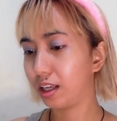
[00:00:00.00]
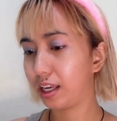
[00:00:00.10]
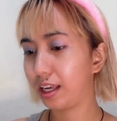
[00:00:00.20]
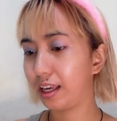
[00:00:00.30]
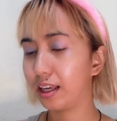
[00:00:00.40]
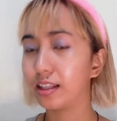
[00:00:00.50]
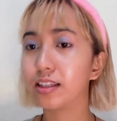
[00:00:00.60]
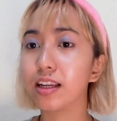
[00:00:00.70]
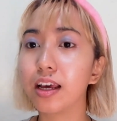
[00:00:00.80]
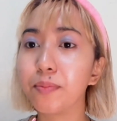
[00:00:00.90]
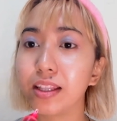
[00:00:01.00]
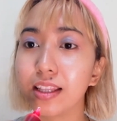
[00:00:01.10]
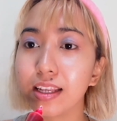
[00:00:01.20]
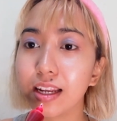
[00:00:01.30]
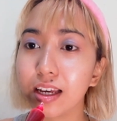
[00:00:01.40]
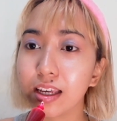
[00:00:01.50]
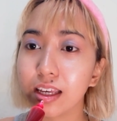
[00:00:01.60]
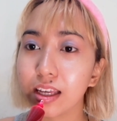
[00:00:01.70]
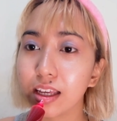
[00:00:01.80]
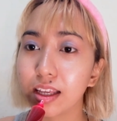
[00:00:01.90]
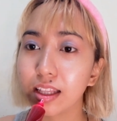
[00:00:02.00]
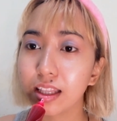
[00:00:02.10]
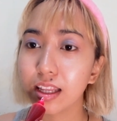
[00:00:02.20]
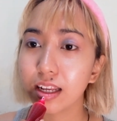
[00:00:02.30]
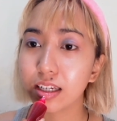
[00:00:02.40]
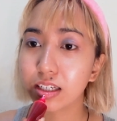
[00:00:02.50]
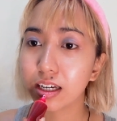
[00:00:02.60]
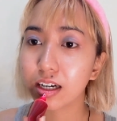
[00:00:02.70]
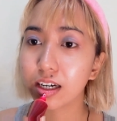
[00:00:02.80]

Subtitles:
And I mean, did I share